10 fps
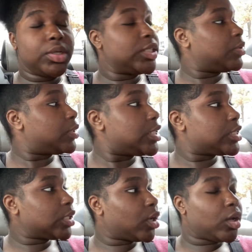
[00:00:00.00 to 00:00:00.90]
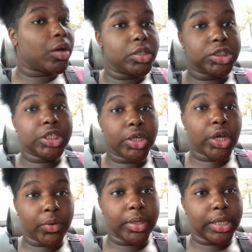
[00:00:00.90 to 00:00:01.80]
what is it called? She could go
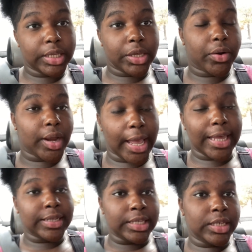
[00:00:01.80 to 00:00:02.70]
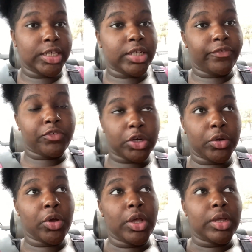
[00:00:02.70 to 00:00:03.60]
ahead and get her ID done for
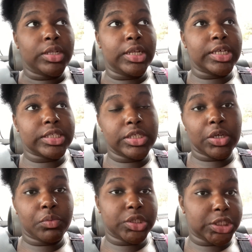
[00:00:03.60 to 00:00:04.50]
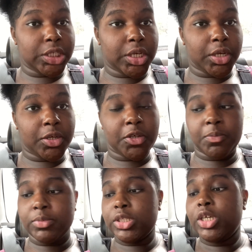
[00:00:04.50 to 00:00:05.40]
next year when she
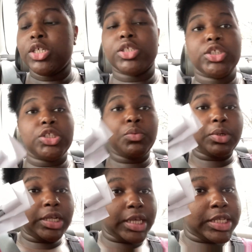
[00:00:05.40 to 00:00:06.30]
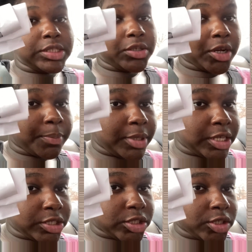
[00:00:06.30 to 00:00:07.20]
comes. So she went ahead and took her
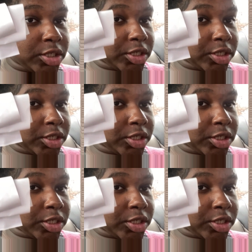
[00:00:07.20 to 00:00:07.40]
picture.